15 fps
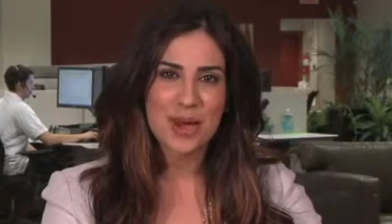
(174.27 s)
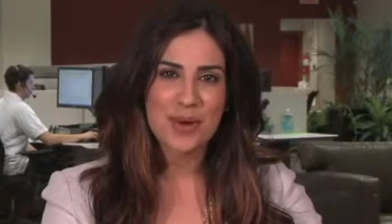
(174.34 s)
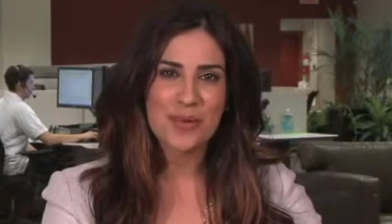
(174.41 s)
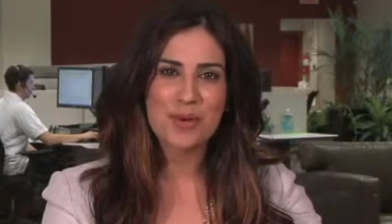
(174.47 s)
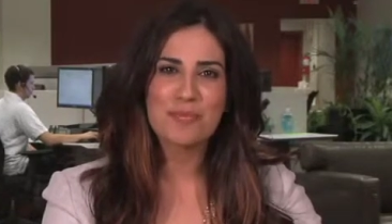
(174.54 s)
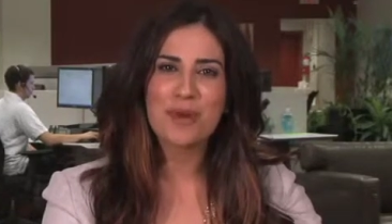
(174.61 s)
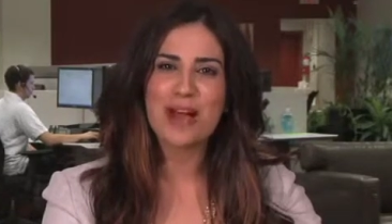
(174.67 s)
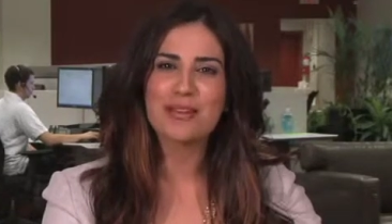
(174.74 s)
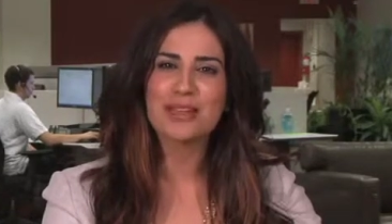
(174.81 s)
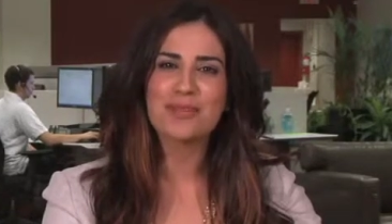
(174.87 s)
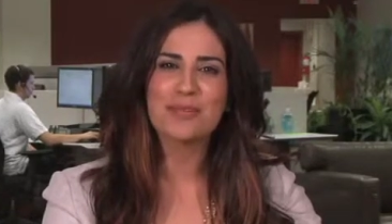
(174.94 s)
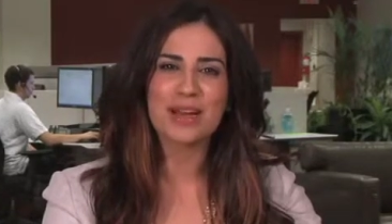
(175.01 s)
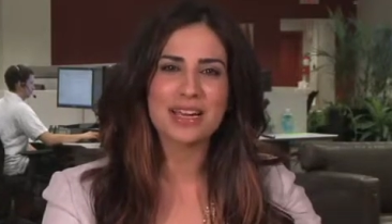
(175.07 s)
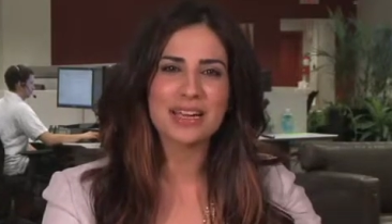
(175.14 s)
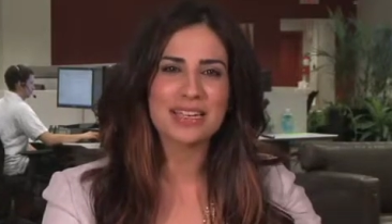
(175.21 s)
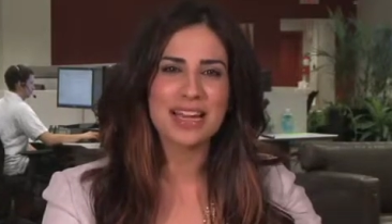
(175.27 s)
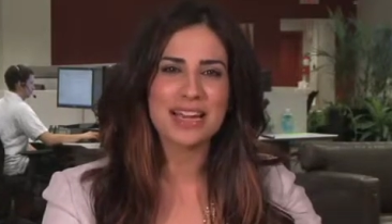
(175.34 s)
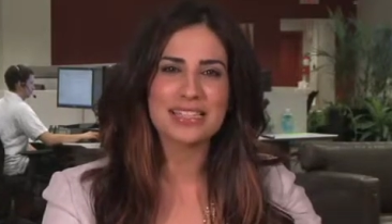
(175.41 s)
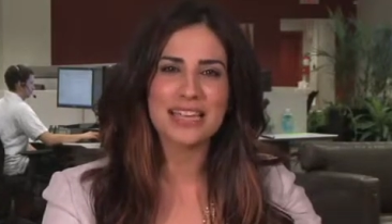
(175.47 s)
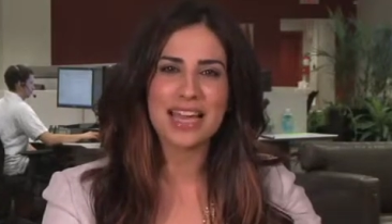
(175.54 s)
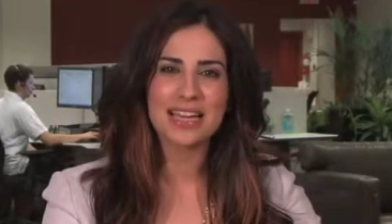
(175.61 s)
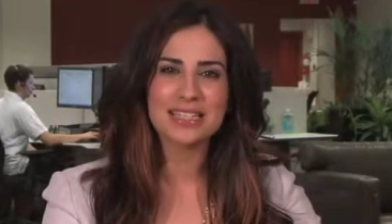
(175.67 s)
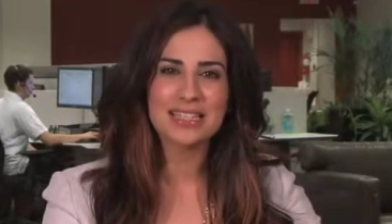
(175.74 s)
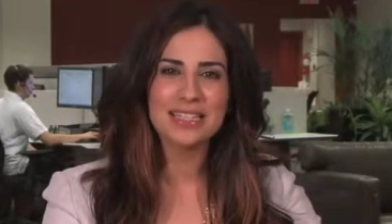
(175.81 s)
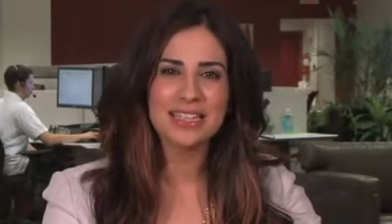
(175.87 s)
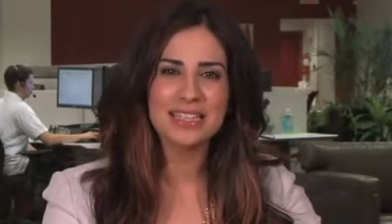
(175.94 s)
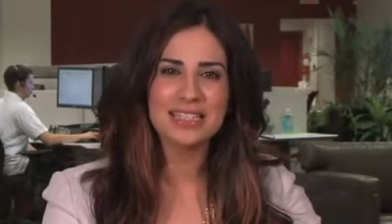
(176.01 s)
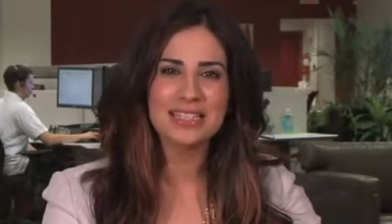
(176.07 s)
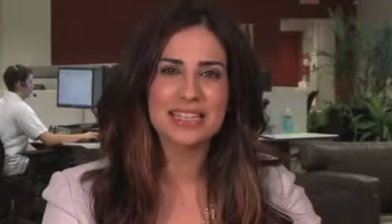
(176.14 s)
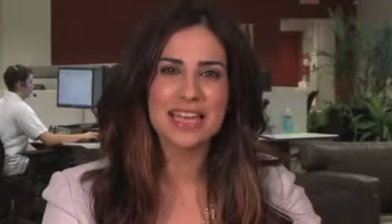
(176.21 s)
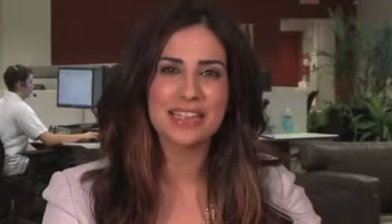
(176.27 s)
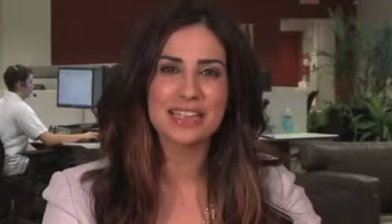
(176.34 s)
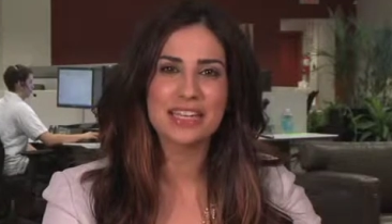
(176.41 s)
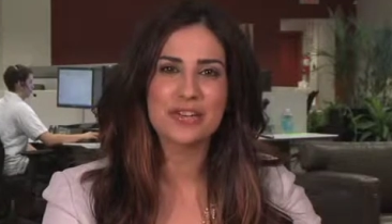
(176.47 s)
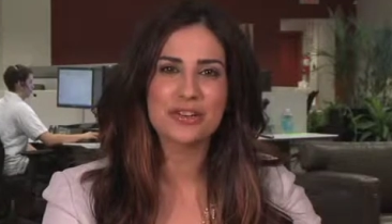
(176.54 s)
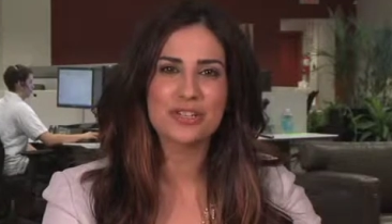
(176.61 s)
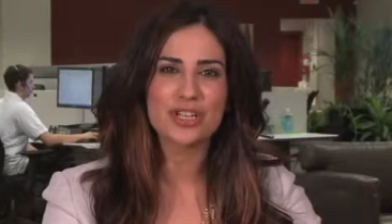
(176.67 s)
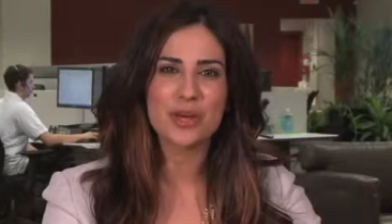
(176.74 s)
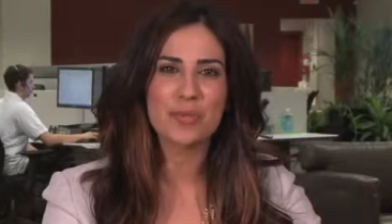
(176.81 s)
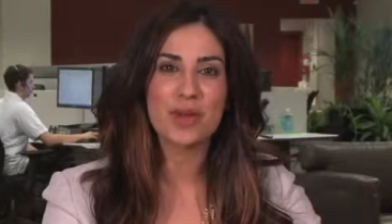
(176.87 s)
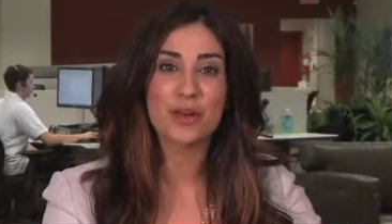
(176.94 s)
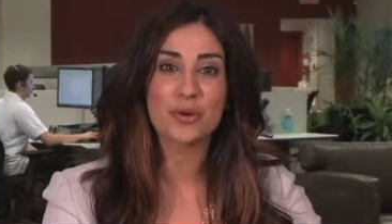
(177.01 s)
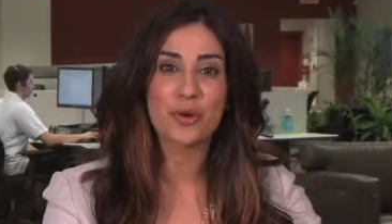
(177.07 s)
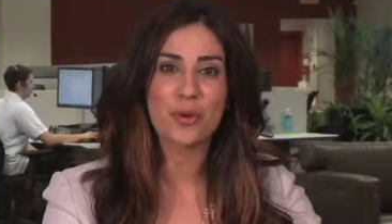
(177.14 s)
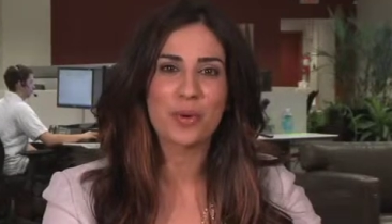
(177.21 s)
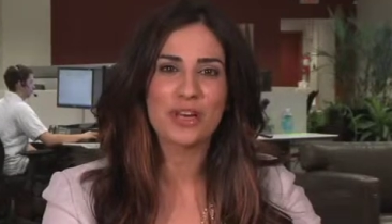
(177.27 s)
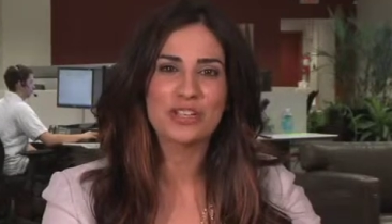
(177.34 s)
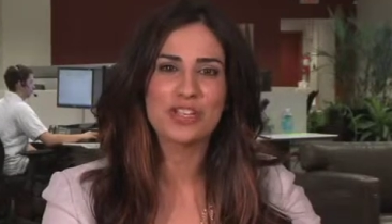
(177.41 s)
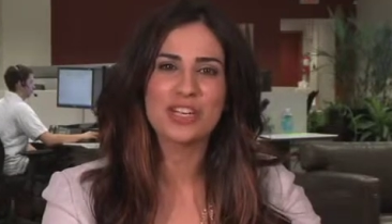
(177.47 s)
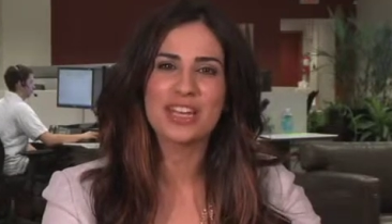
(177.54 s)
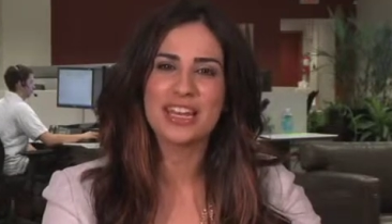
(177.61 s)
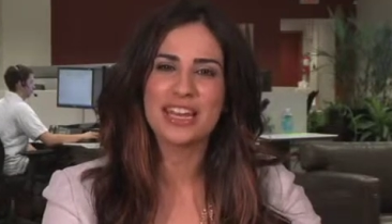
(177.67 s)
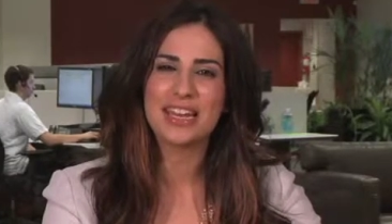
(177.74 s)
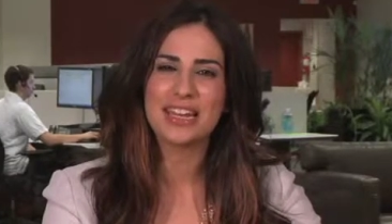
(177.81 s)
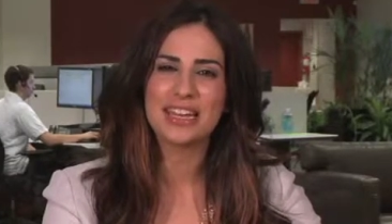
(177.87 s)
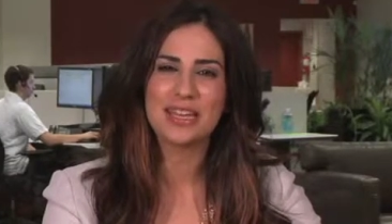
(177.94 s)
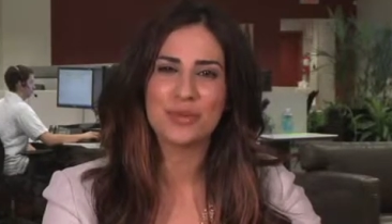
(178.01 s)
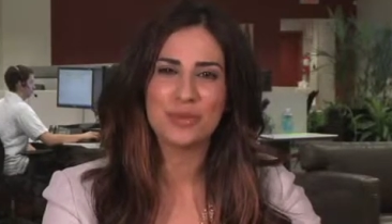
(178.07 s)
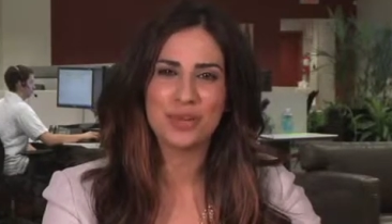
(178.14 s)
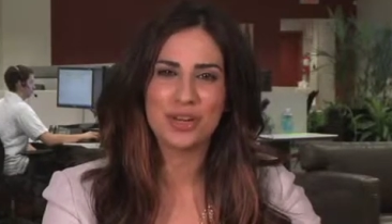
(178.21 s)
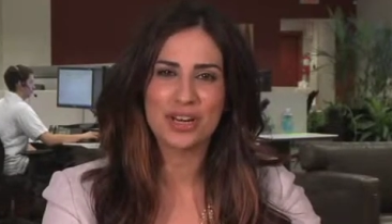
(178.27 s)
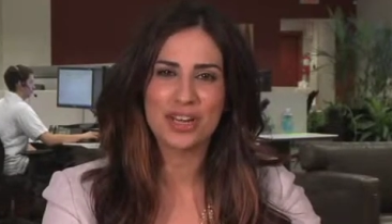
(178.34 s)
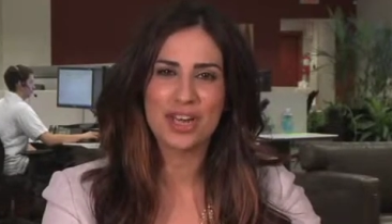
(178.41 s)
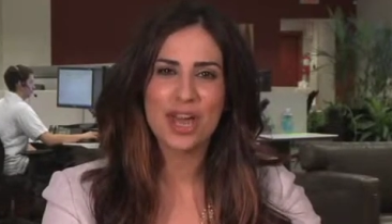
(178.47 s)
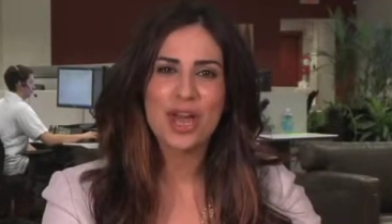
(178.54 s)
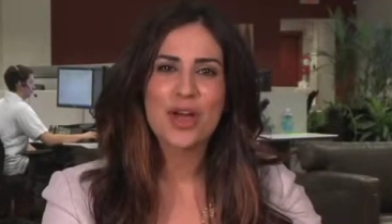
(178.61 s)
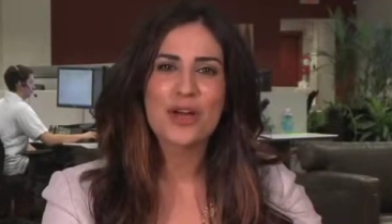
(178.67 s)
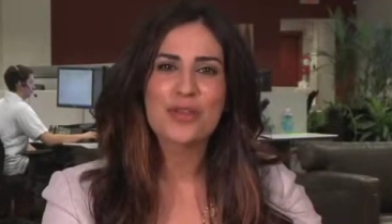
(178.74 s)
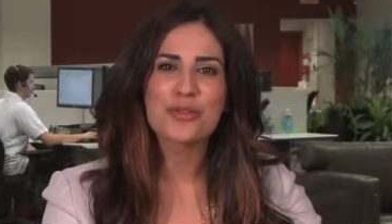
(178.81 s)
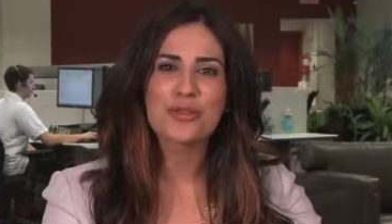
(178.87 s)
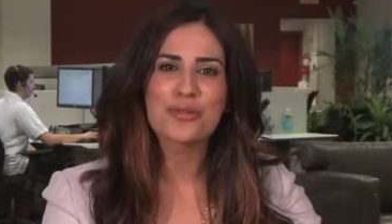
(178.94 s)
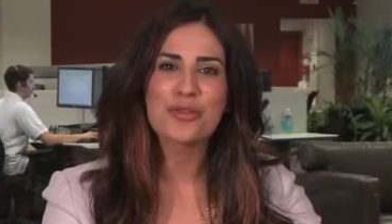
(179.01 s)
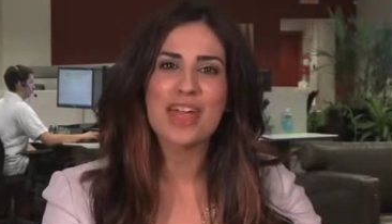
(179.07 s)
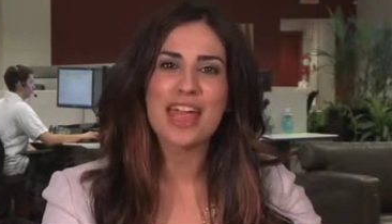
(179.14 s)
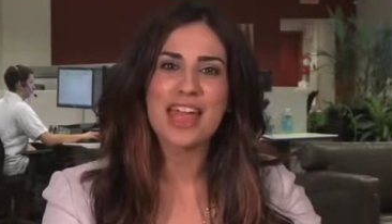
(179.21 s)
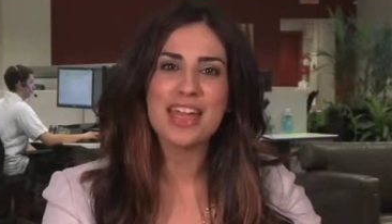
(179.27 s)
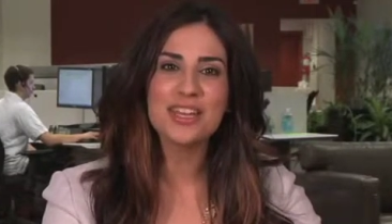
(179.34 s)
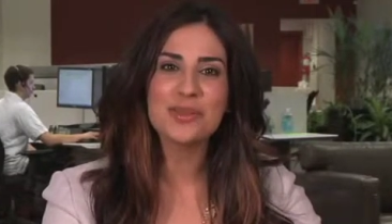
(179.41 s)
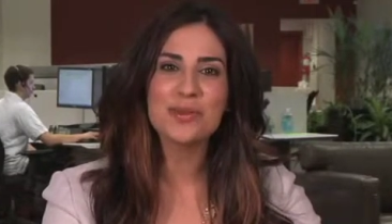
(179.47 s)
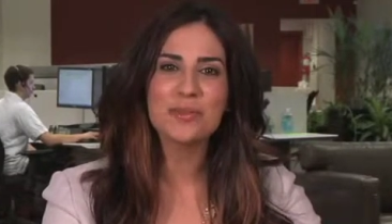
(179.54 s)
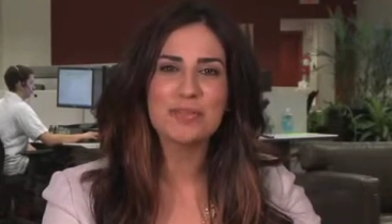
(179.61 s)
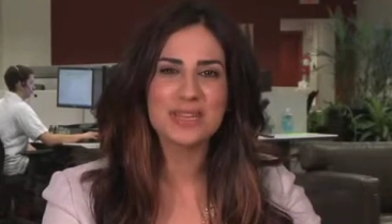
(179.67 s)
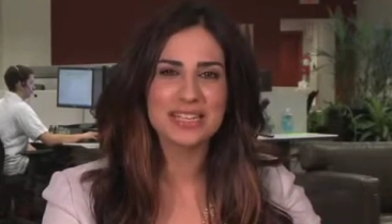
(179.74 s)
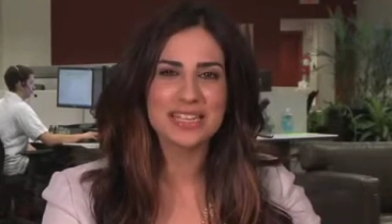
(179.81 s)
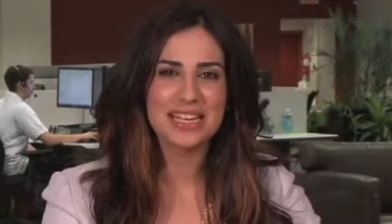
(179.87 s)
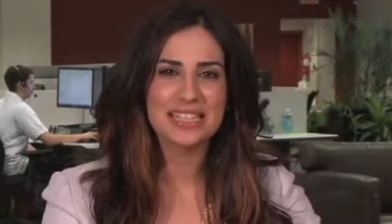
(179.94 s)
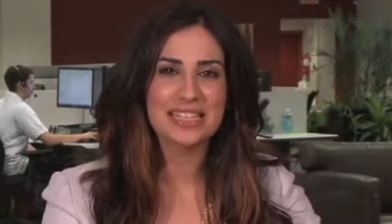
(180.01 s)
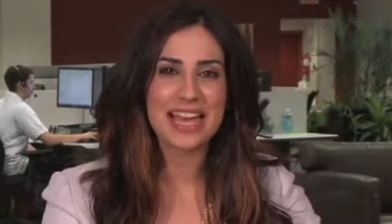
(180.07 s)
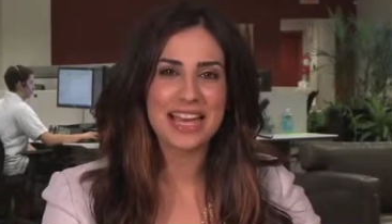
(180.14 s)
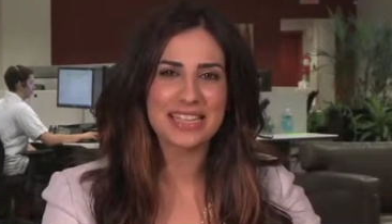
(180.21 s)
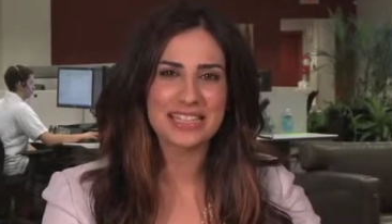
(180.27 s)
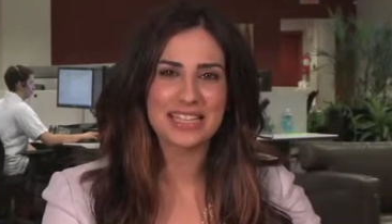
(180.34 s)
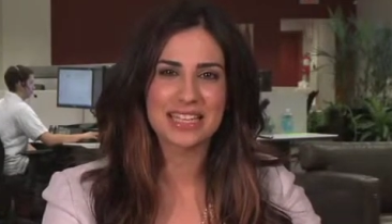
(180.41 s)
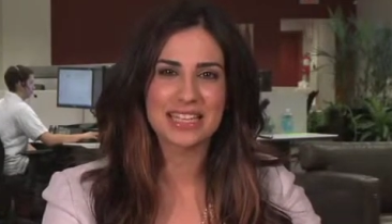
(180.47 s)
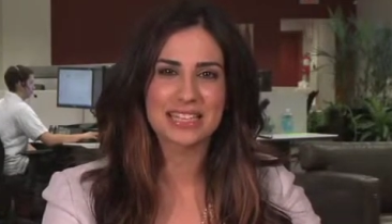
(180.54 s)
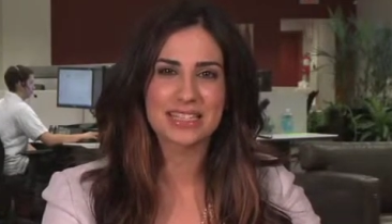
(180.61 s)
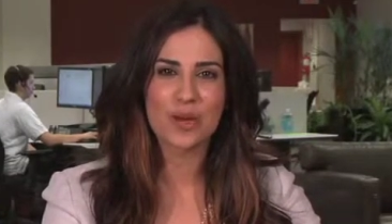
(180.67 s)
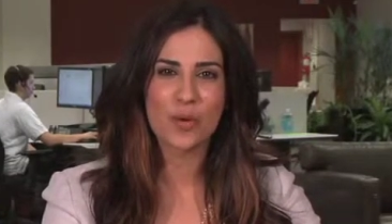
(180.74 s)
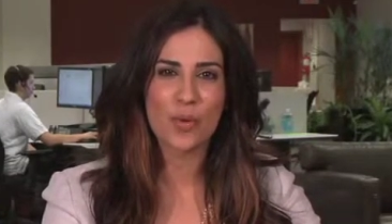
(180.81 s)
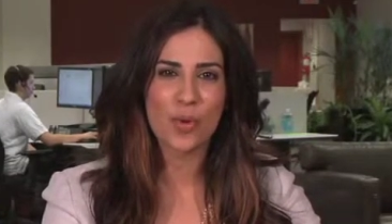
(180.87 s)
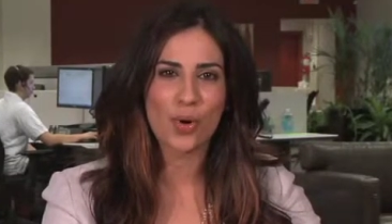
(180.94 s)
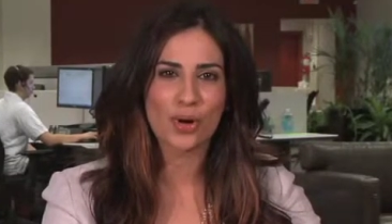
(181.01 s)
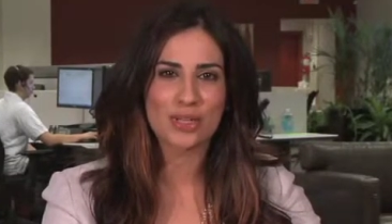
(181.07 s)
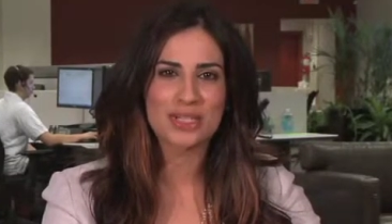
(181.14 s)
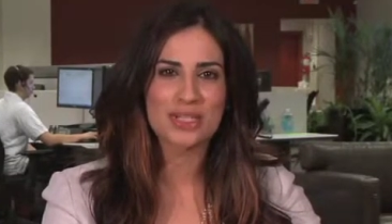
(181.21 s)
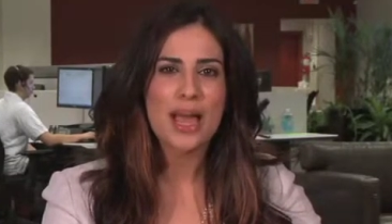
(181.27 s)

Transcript: We proudly recognize excellence and leadership in Croatian-Canadian community through the annual Business Excellence Awards